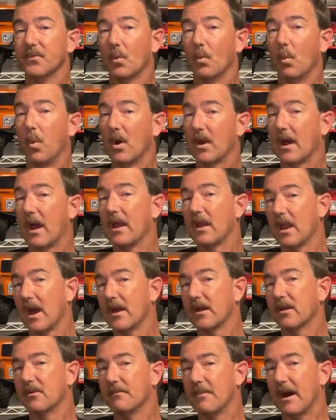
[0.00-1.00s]
What I
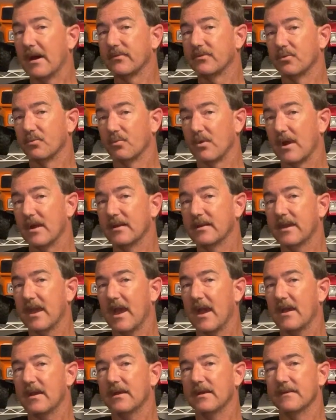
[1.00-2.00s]
like about the
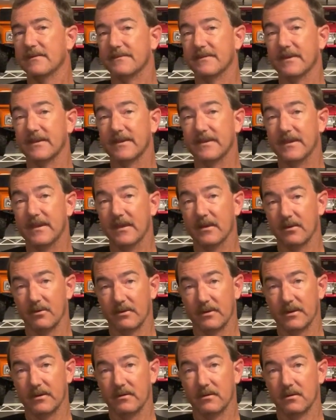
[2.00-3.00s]
redcat is the
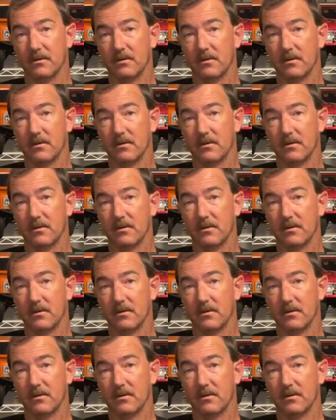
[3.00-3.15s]
gearing.